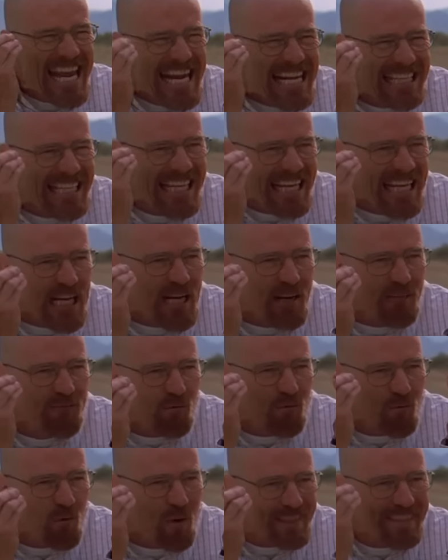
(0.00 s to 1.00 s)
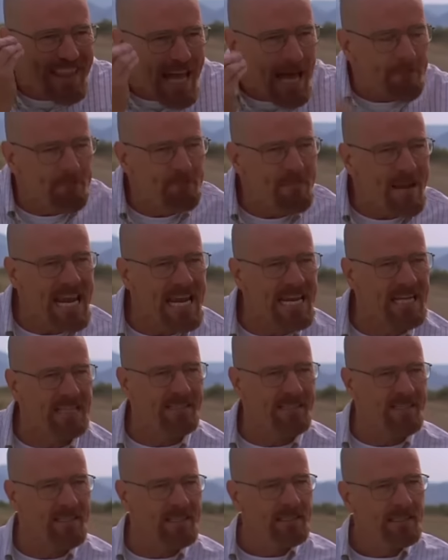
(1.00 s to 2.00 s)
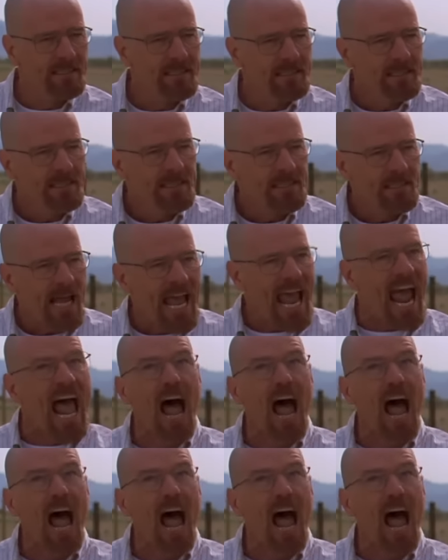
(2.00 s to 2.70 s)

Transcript: to blow Walt's cover. Mm, sir, calm down.